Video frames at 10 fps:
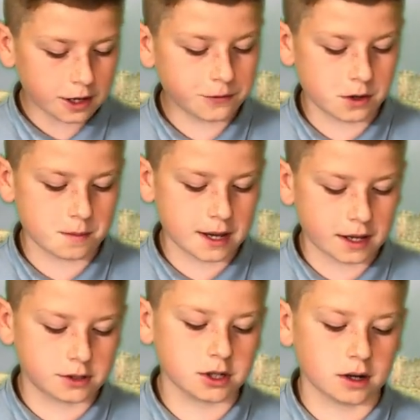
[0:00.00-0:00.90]
If you make
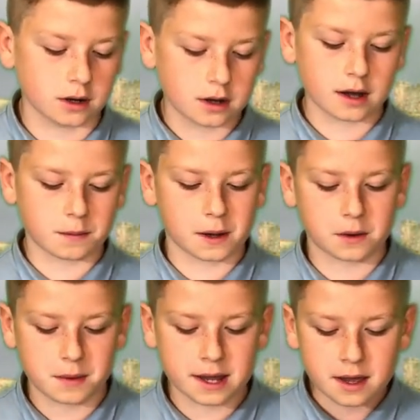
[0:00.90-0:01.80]
a joke
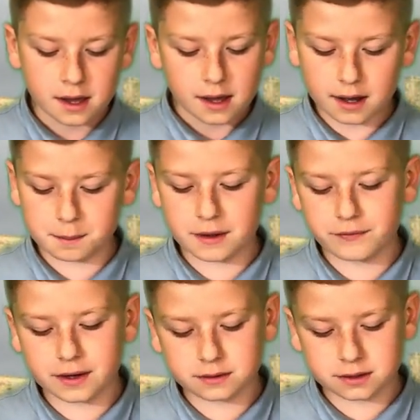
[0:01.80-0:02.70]
about me, I may
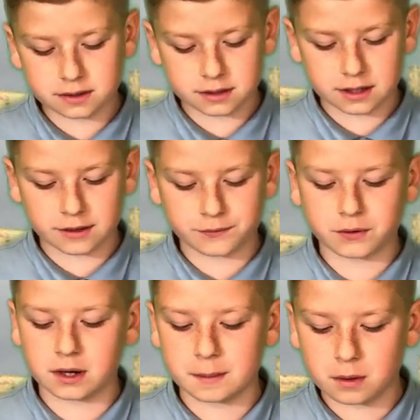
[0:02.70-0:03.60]
find it
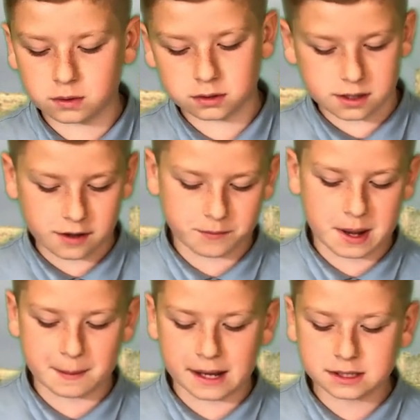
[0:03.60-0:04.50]
funny, but underneath
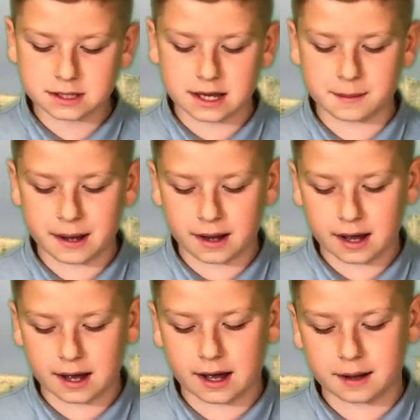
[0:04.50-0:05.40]
my mask,
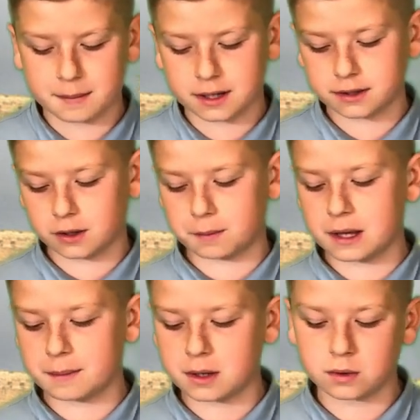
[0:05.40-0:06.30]
I might not
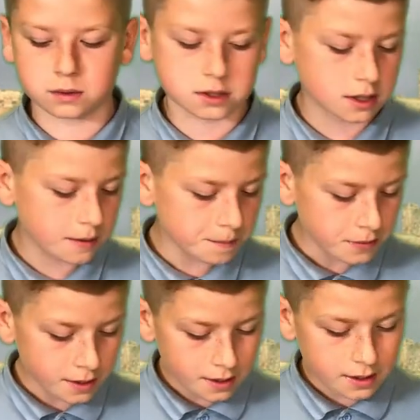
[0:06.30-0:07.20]
be amused.
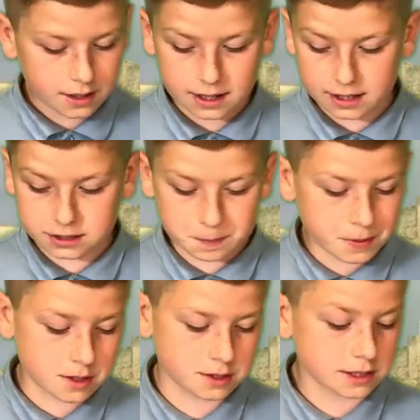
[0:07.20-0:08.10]
As a
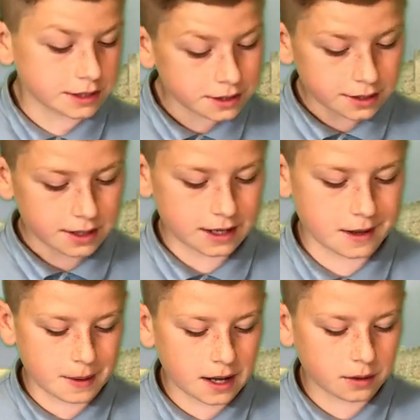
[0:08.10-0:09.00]
person, I
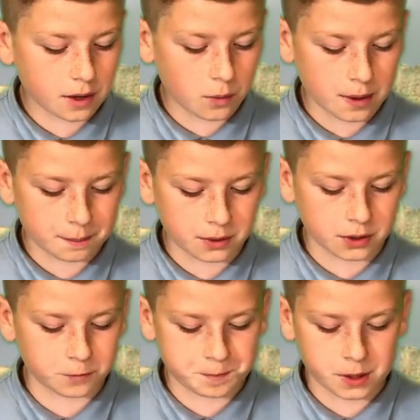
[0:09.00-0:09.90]
outgoing, but
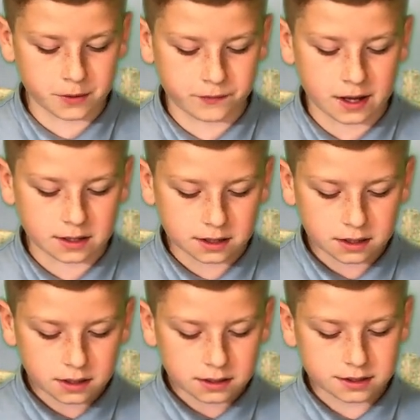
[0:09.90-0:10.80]
not perfect.
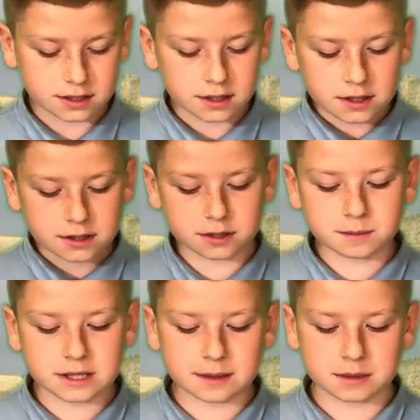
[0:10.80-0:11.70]

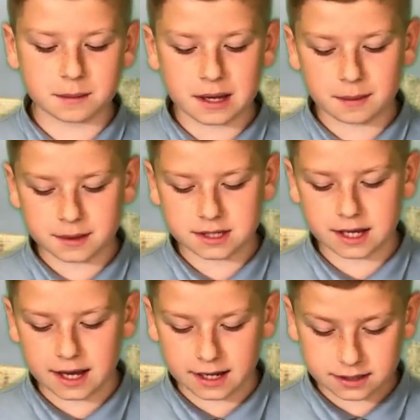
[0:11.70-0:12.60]
Sometimes I make
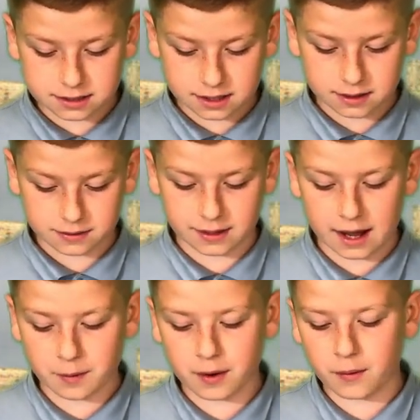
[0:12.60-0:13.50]
mistakes that
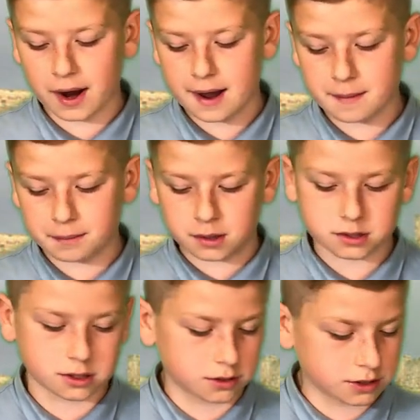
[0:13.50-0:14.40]
I regret, but
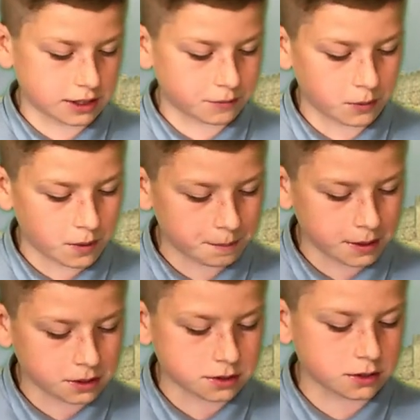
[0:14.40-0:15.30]
so does everyone,
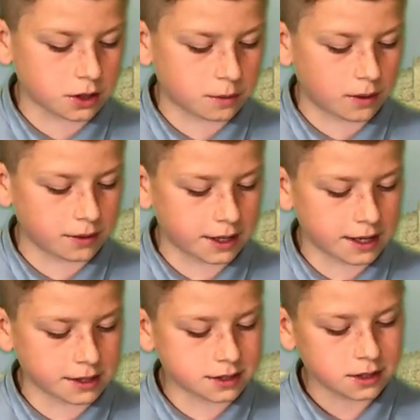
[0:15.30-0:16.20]
because no one
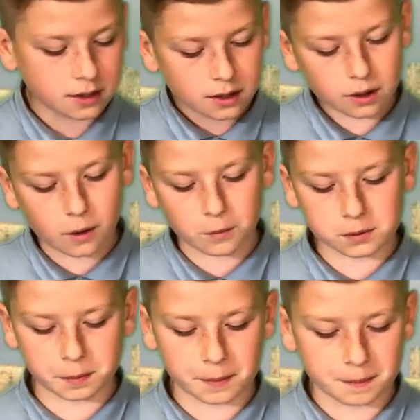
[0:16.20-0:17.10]
is or
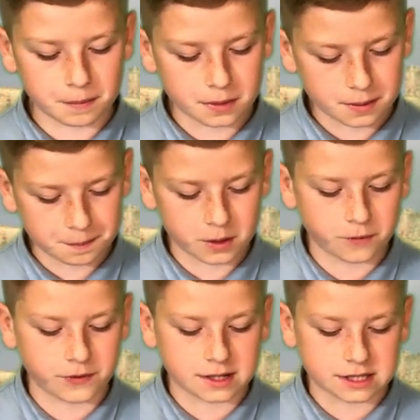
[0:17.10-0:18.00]
will be
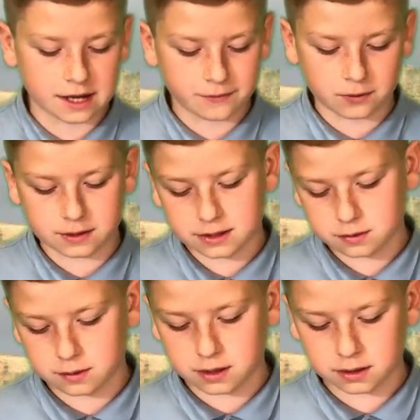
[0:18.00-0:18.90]
perfect ever in
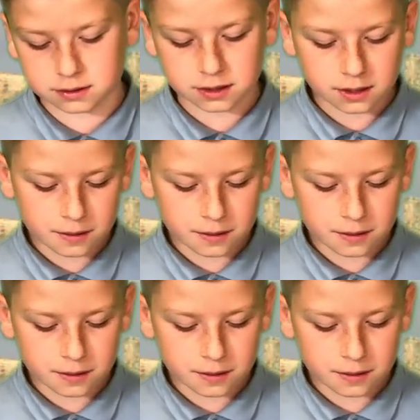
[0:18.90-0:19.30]
this world.